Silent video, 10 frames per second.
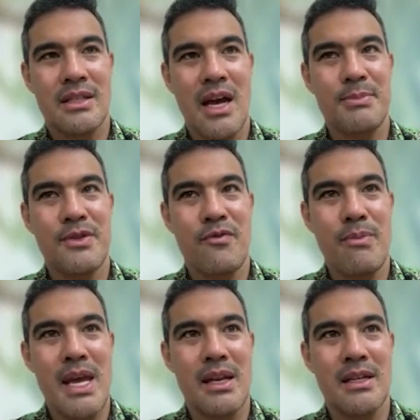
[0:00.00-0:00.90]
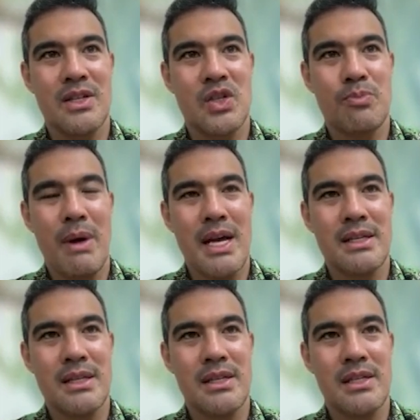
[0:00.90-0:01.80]
types of meat and
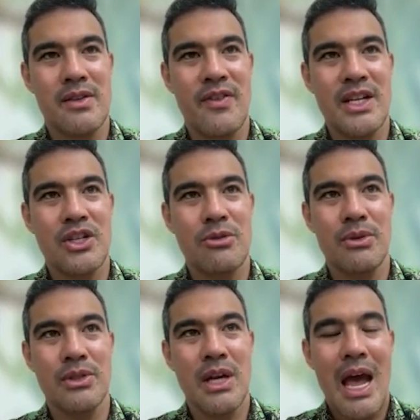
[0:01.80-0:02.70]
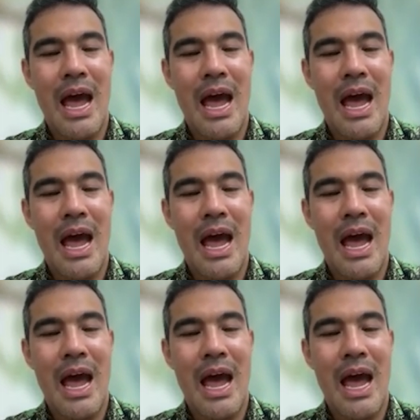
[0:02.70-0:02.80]
spices and vegetables,